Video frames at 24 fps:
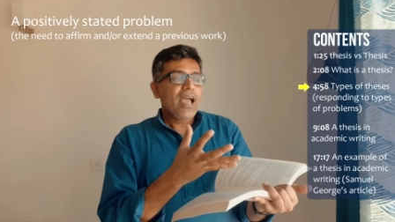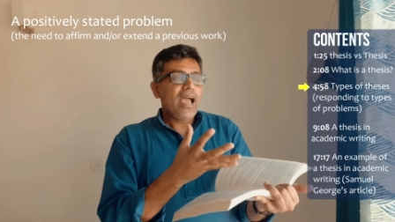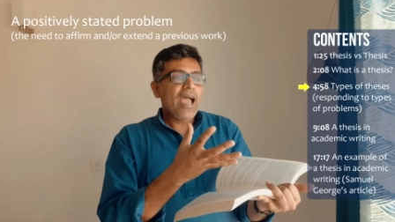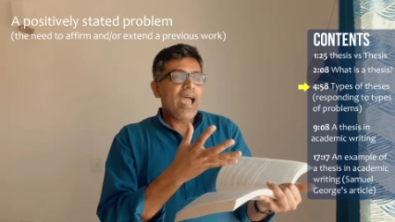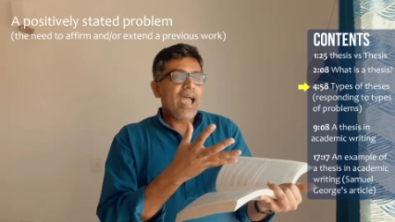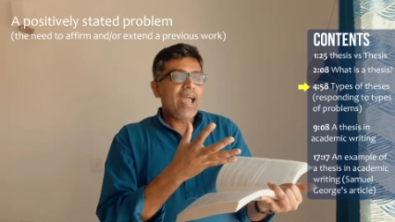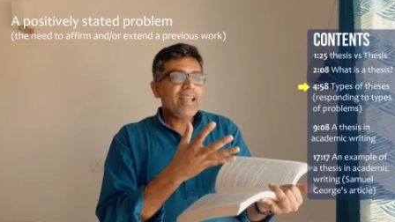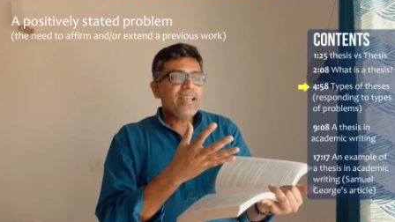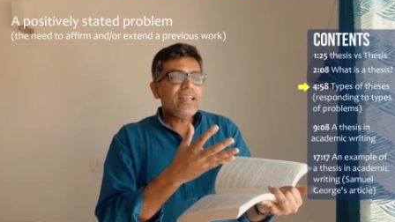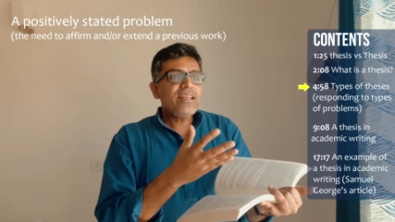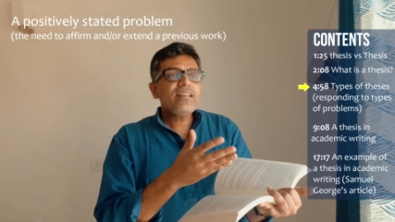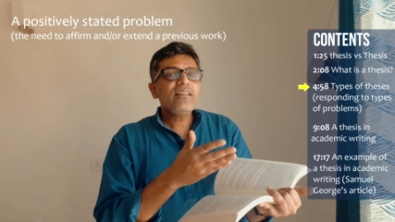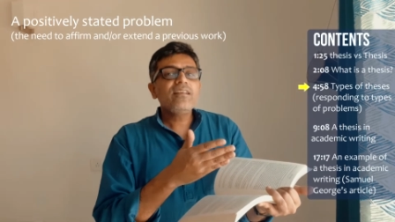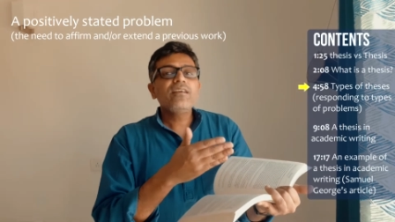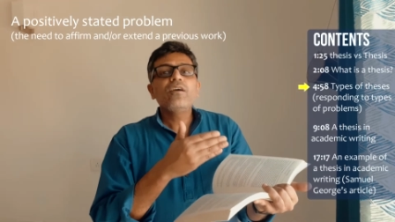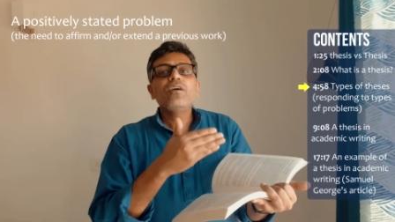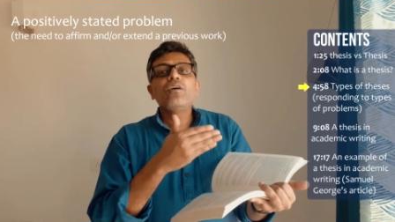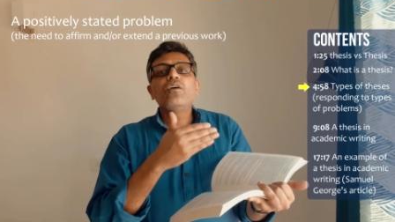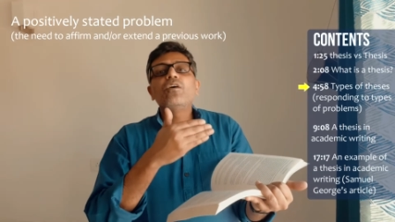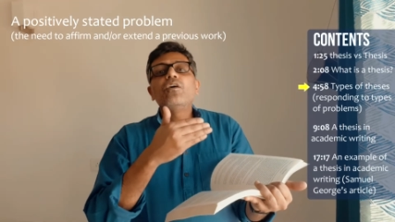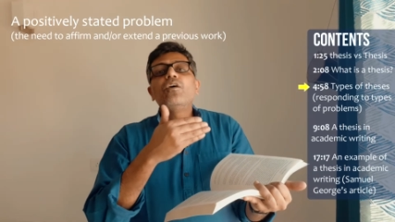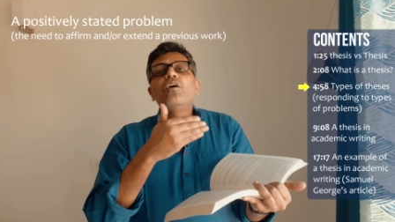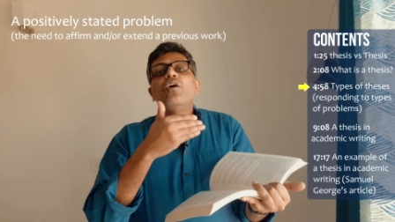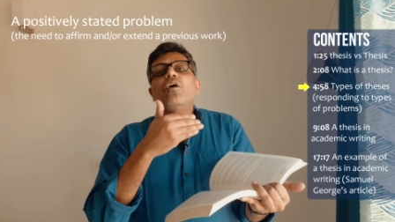and
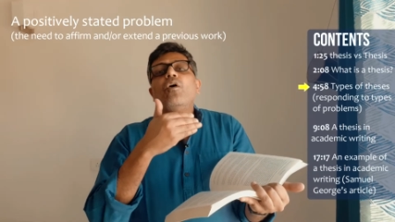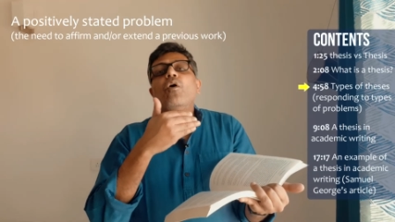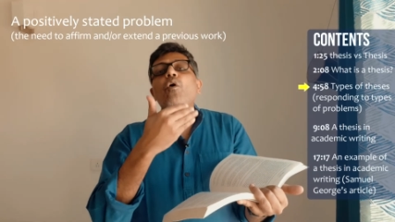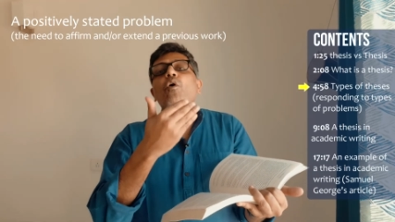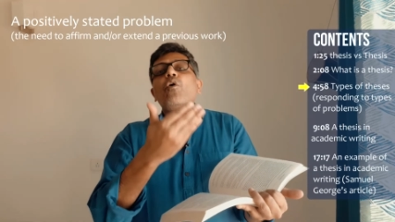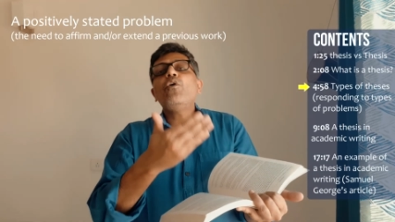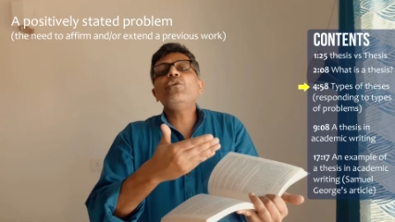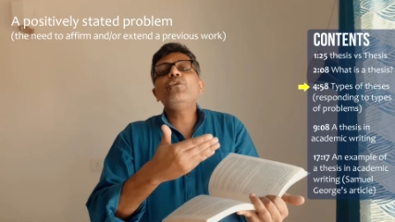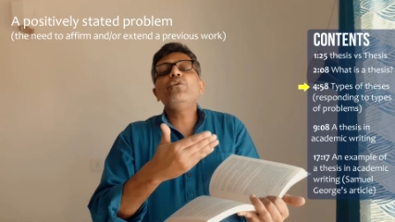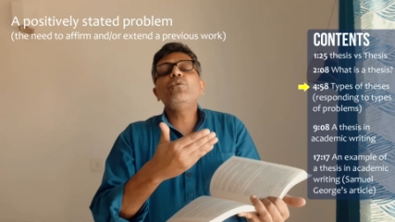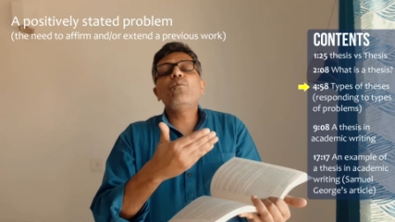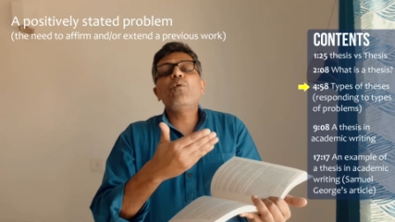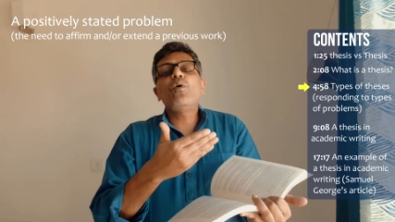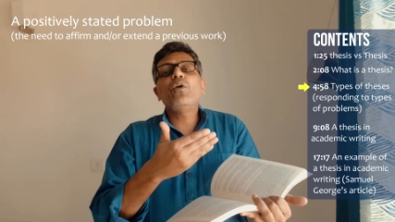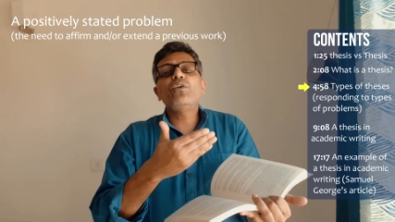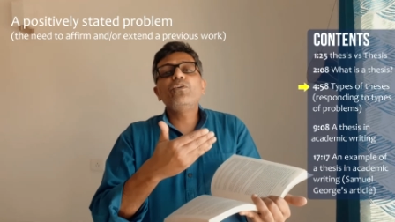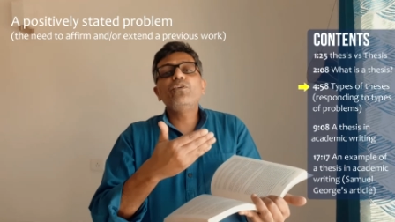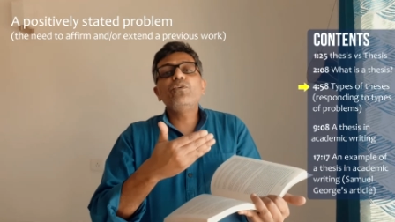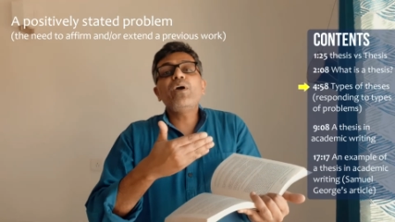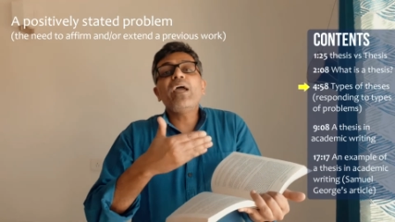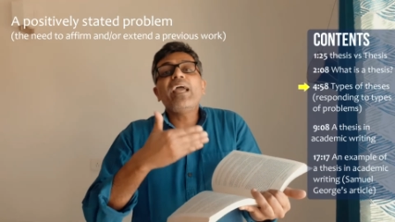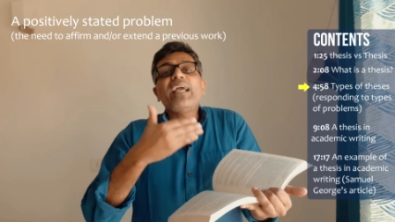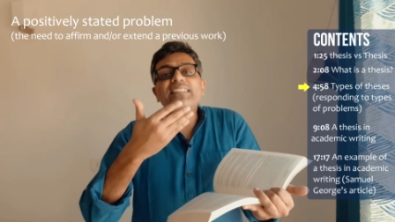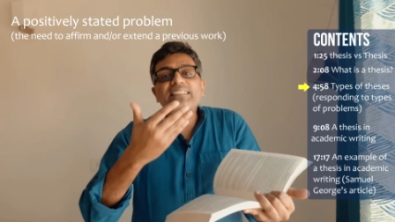or you want
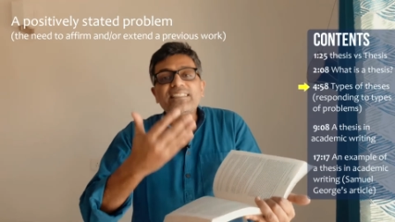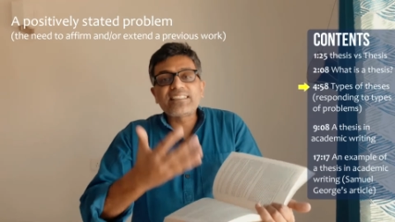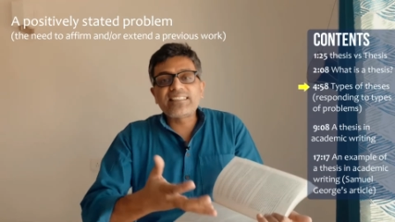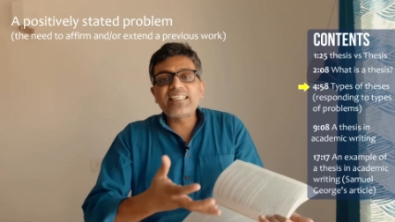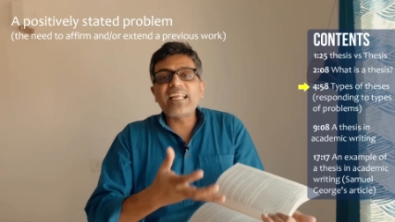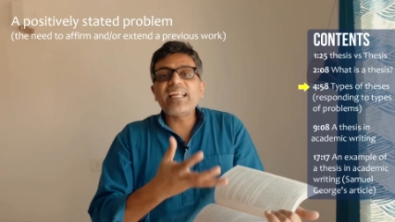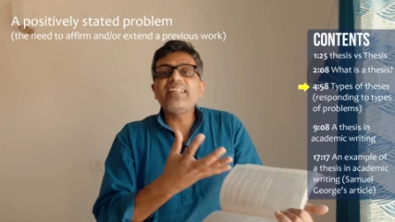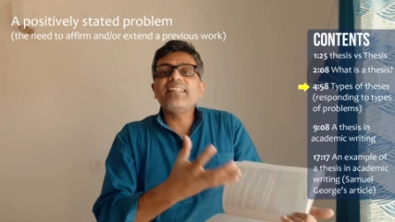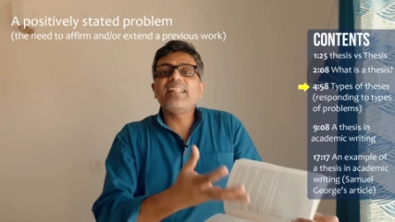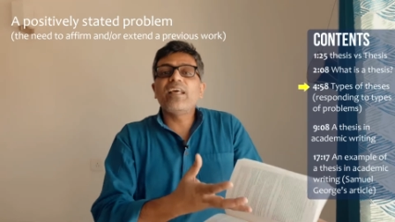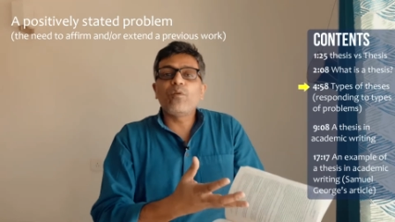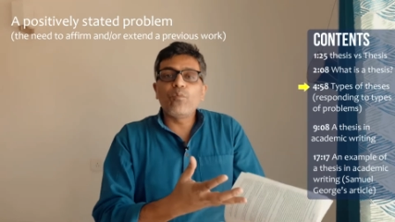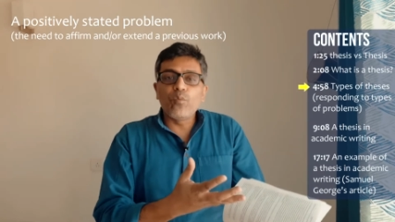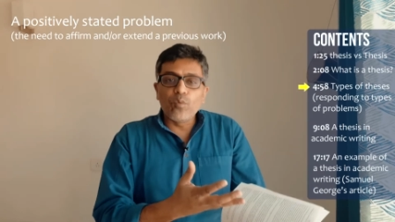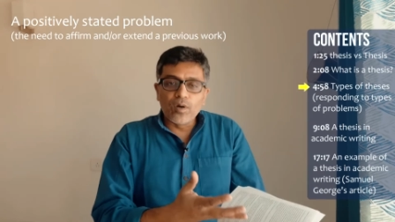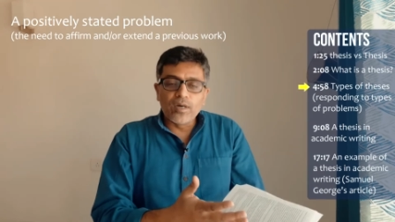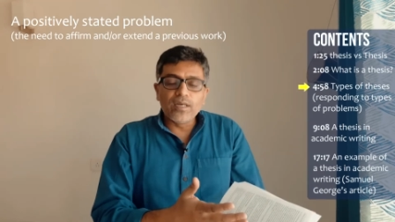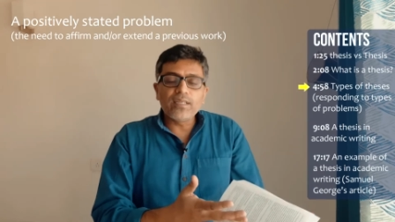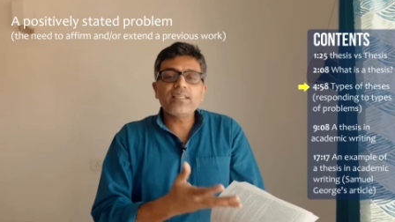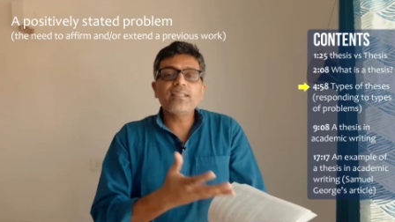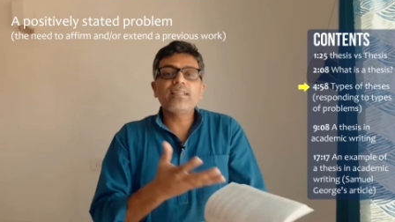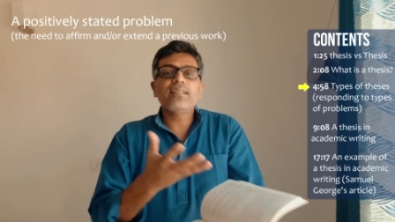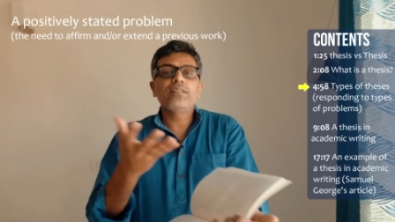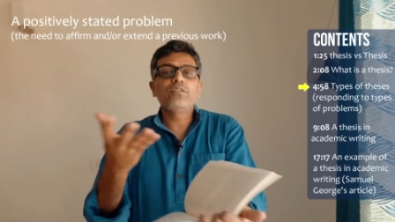to extend their
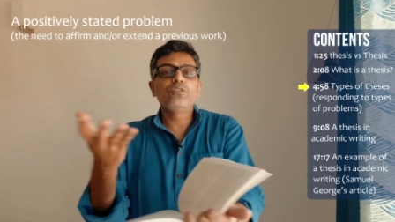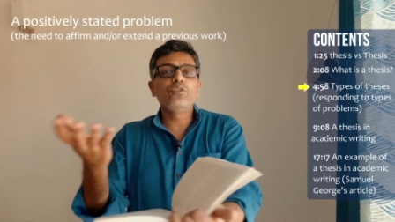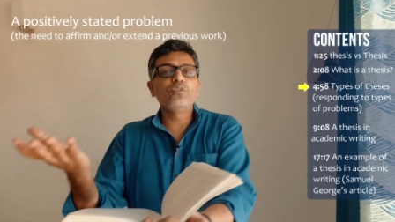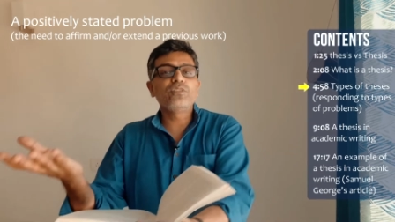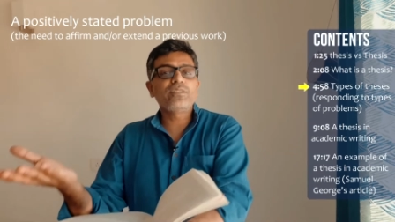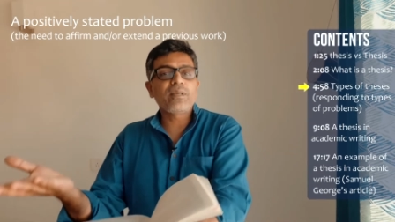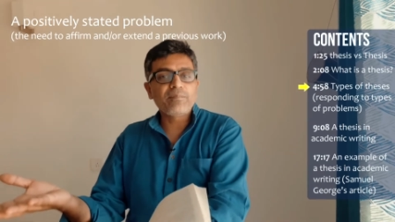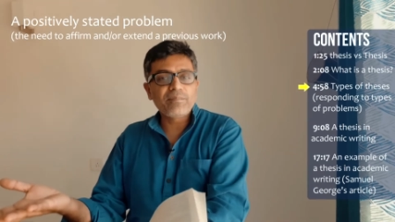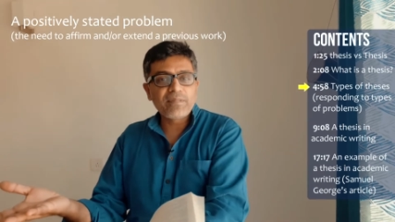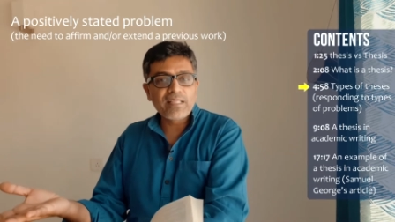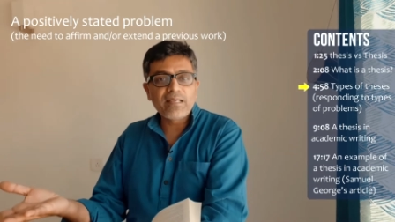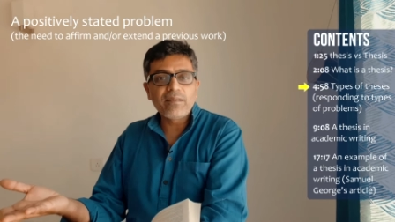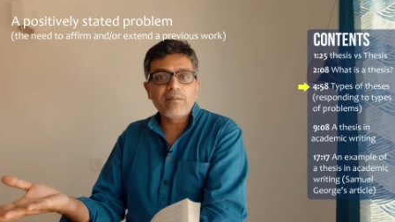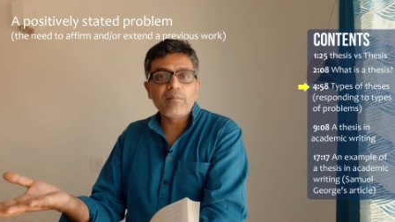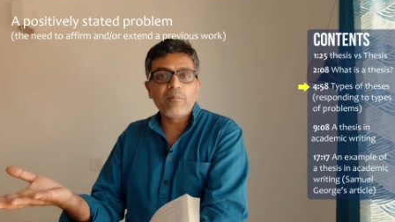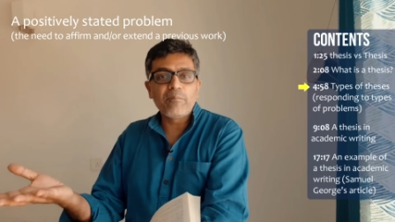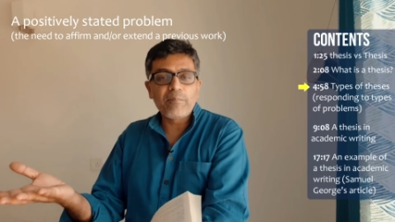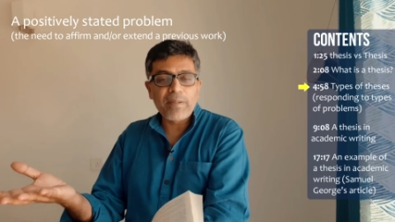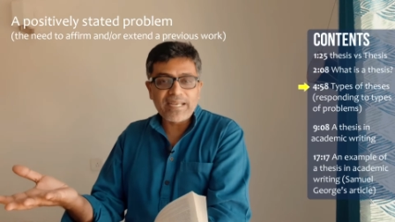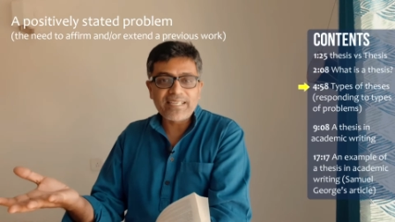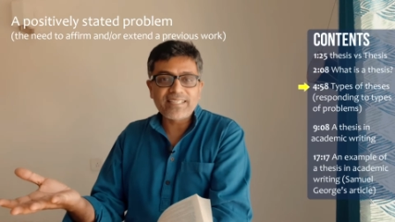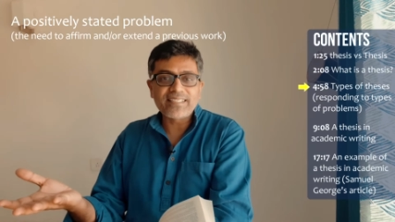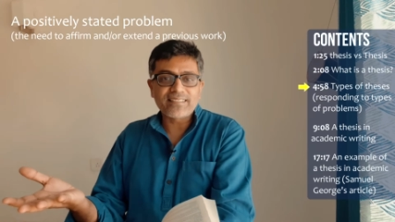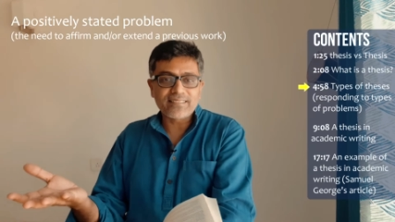work to something
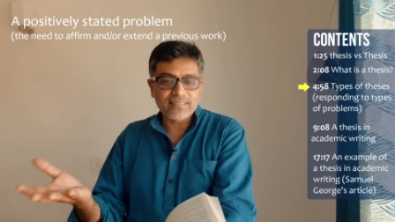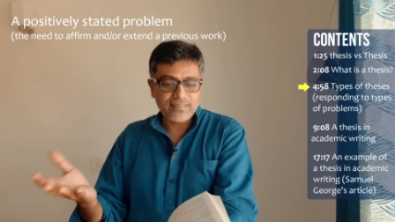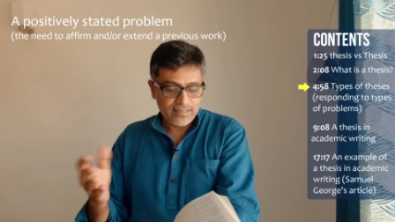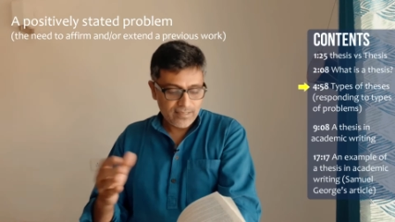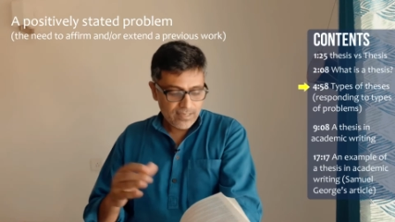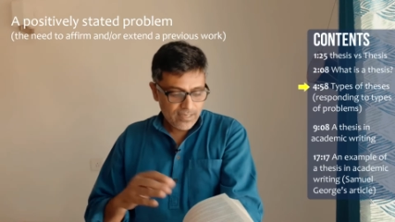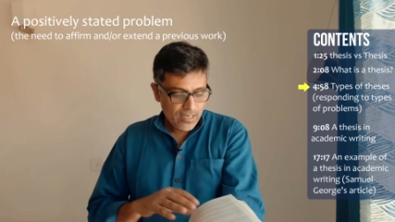better.